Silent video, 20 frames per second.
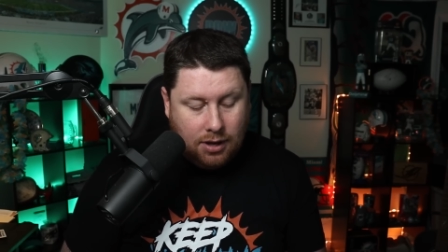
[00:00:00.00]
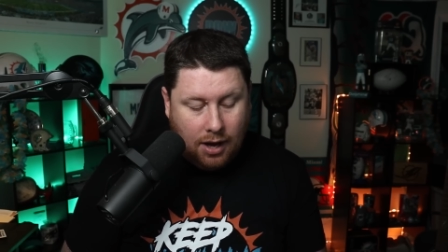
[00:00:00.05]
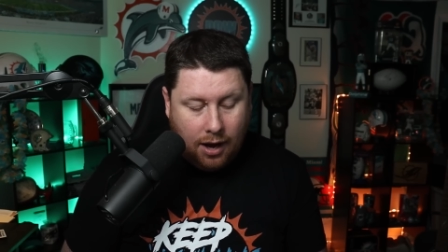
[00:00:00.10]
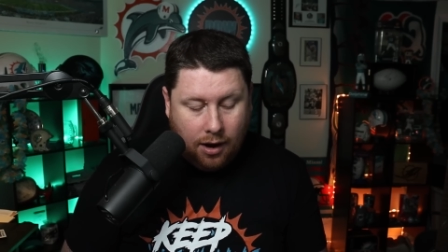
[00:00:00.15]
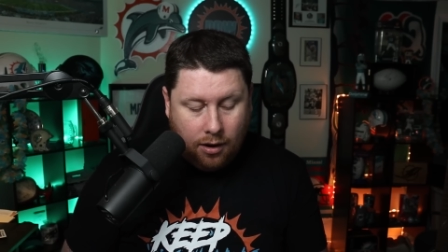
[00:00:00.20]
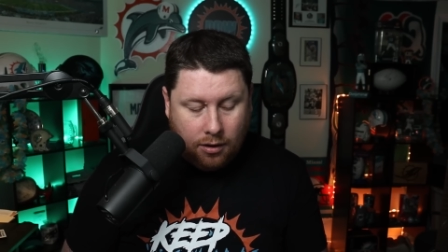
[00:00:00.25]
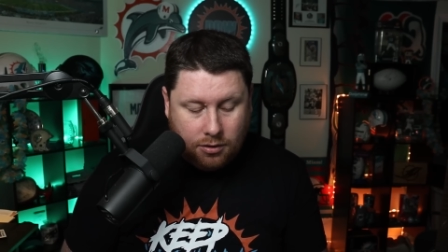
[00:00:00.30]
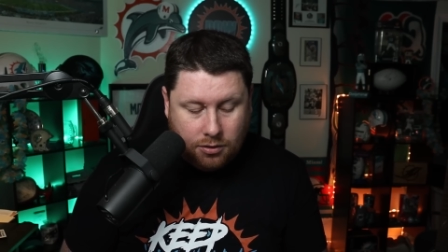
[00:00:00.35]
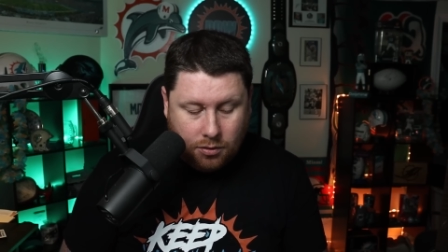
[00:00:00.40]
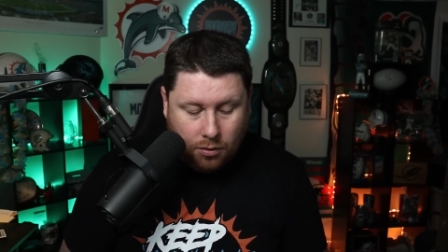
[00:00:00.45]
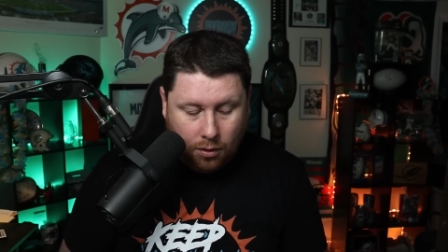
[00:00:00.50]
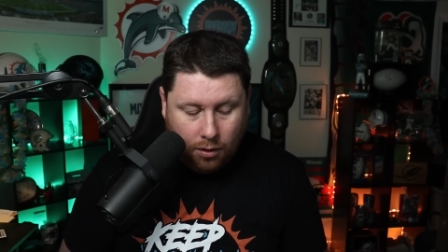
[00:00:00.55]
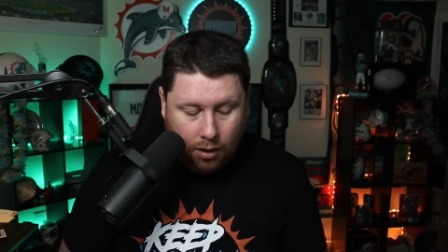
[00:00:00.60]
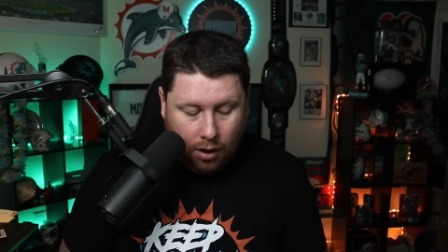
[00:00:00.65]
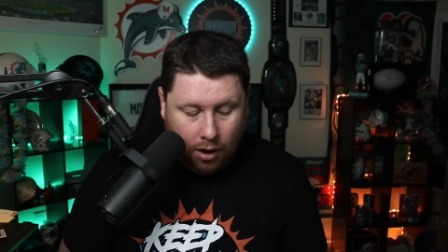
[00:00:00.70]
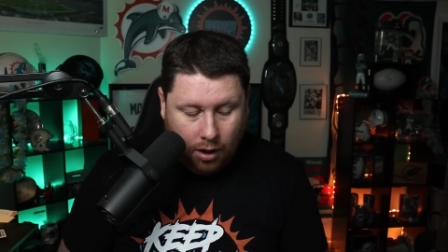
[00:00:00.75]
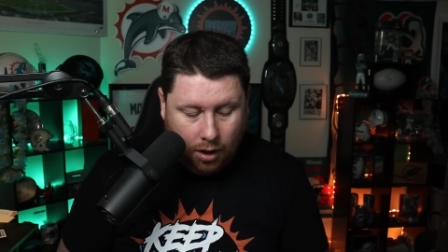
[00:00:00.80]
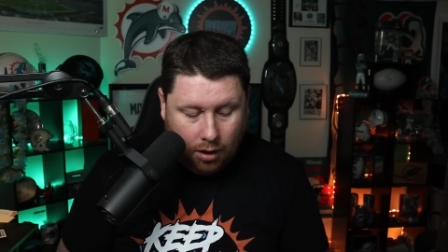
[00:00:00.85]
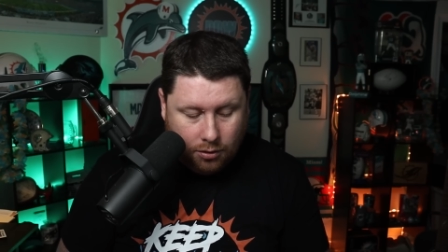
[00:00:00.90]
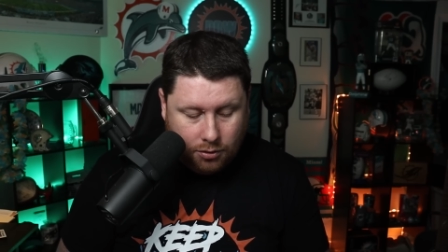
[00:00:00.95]
Eric so-
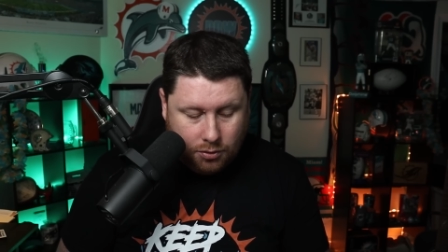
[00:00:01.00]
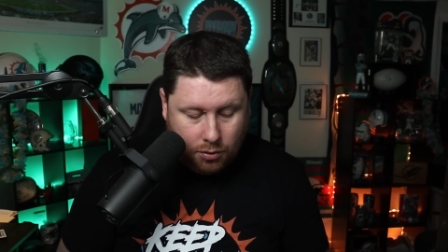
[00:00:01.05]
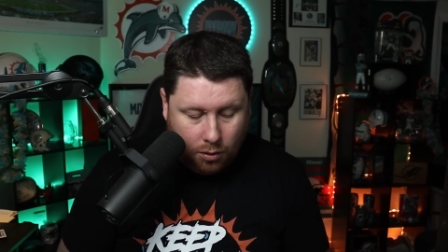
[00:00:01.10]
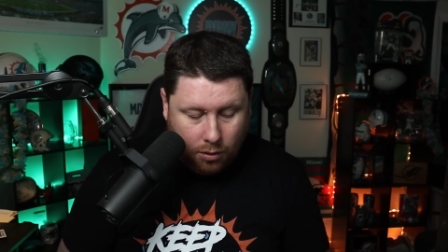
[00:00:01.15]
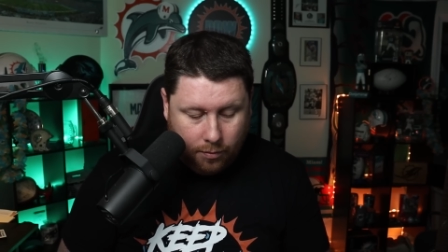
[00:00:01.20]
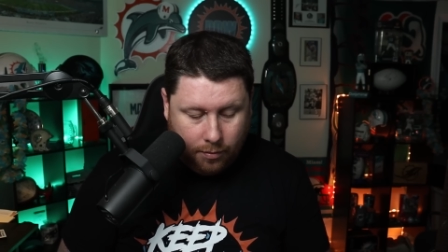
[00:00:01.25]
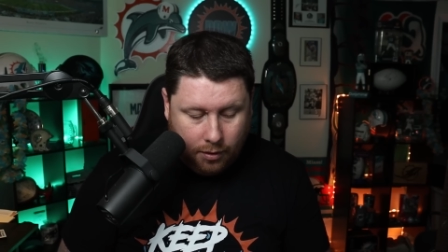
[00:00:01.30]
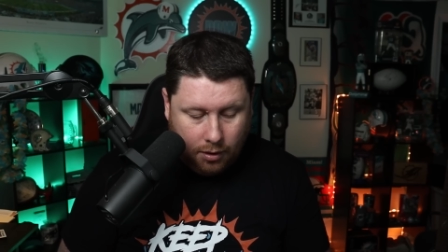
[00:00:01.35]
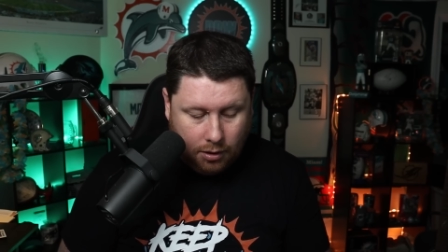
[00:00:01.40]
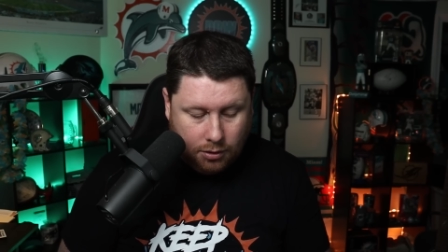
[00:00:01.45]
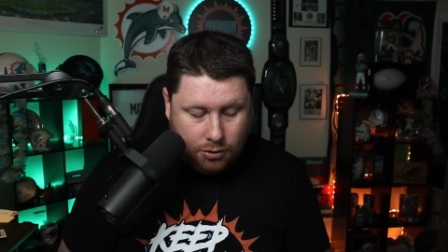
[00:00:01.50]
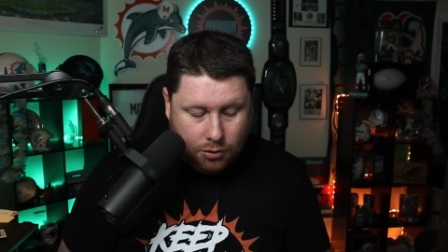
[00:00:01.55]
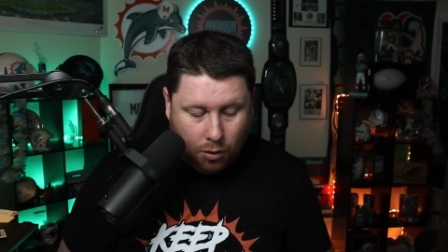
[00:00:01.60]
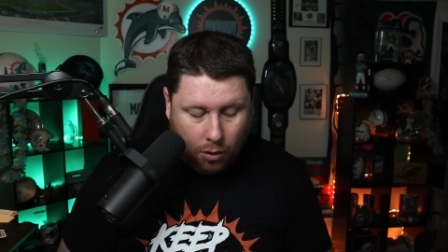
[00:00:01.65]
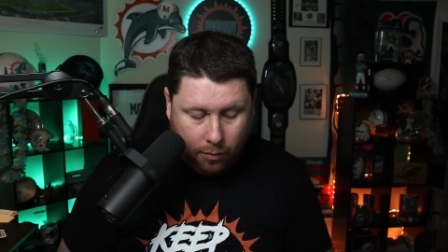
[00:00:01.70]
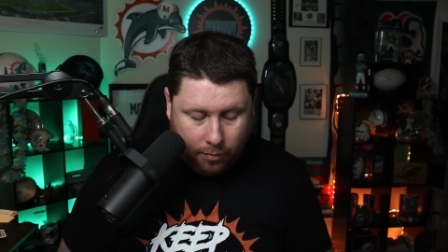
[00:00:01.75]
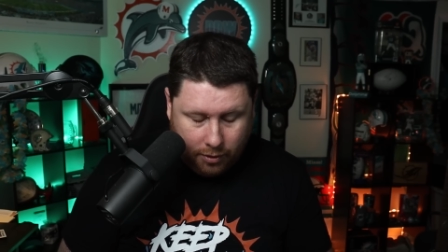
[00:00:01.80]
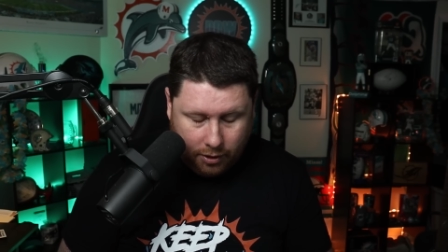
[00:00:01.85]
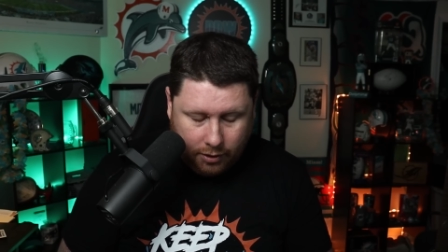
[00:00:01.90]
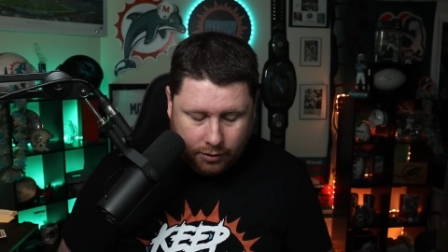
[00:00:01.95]
uh, Sorber-
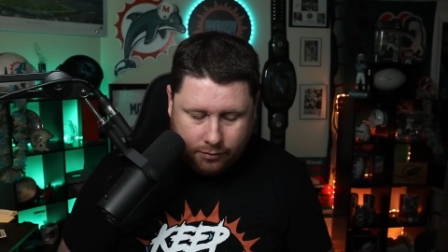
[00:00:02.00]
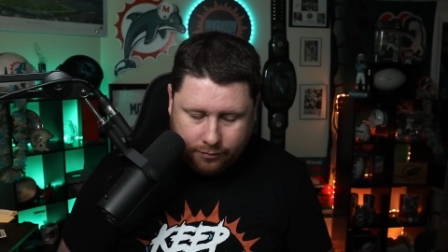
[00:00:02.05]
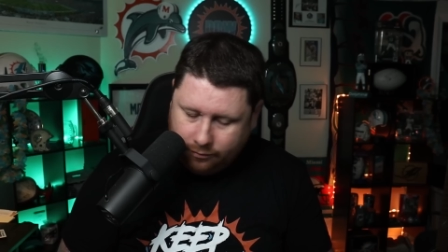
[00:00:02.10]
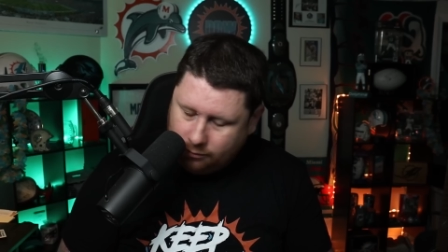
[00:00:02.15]
Solbert,